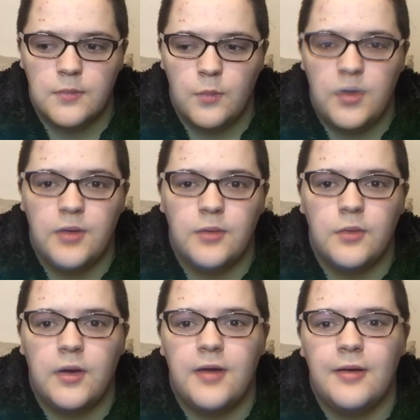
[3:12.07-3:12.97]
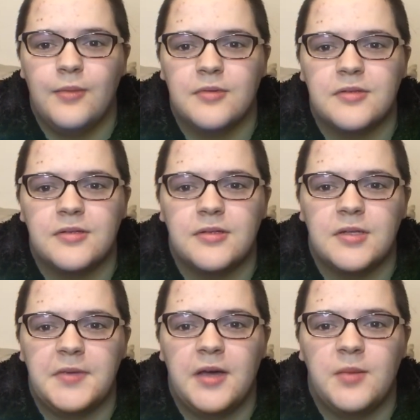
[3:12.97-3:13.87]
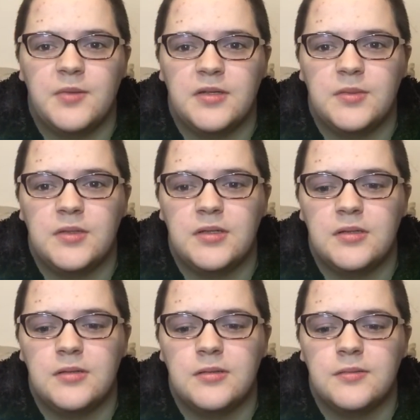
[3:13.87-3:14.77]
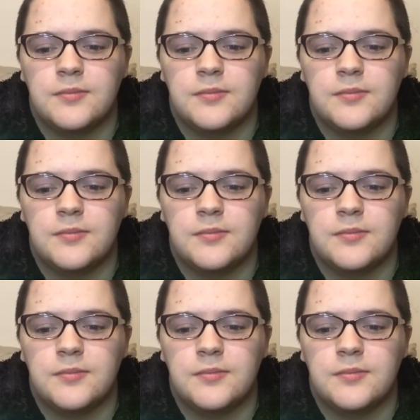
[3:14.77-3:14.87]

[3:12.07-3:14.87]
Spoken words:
We don't quite know what's going to be happening with us.